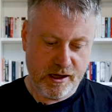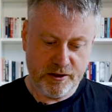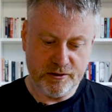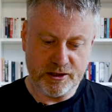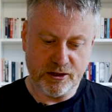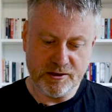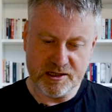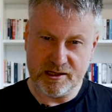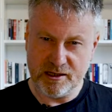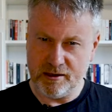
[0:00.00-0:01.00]
You don't
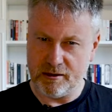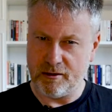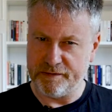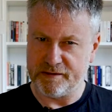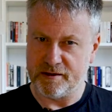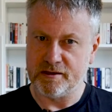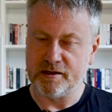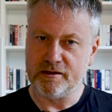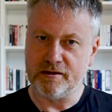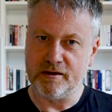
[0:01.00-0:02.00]
see it often
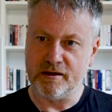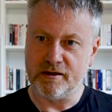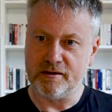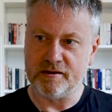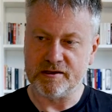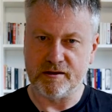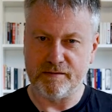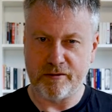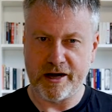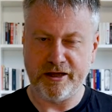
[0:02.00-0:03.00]
in the sort of
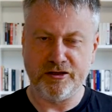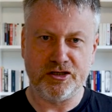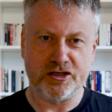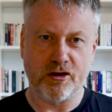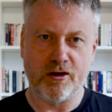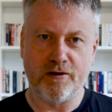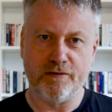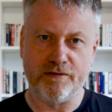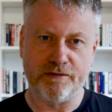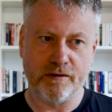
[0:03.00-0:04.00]
range
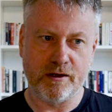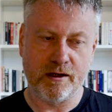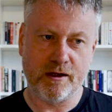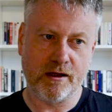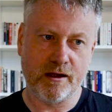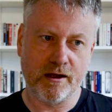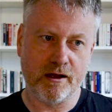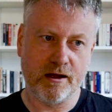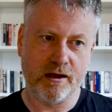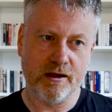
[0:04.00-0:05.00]
of
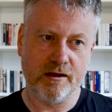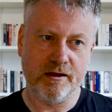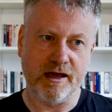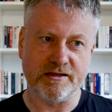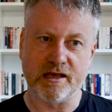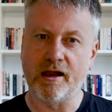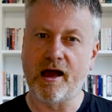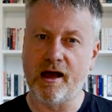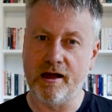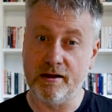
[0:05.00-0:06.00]

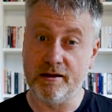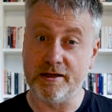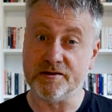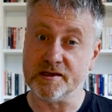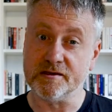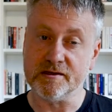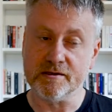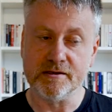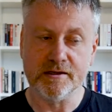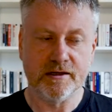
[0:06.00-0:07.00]
SLR lenses.
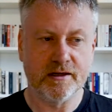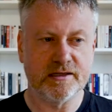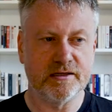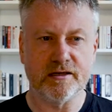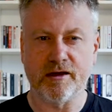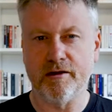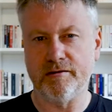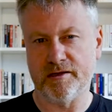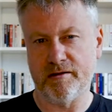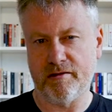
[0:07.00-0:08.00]
They tend to go
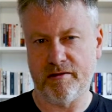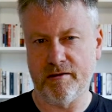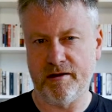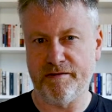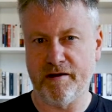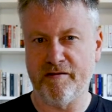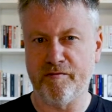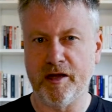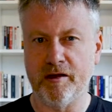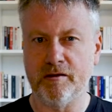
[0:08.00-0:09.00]
sort of
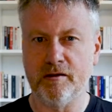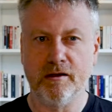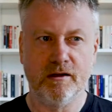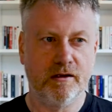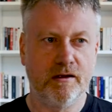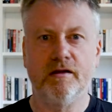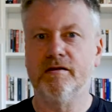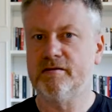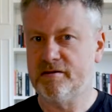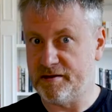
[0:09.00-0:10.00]
35mm
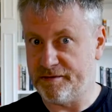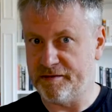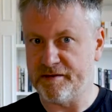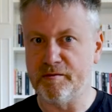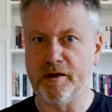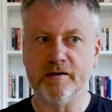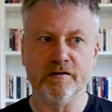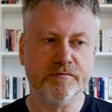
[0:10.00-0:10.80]
to 50mm,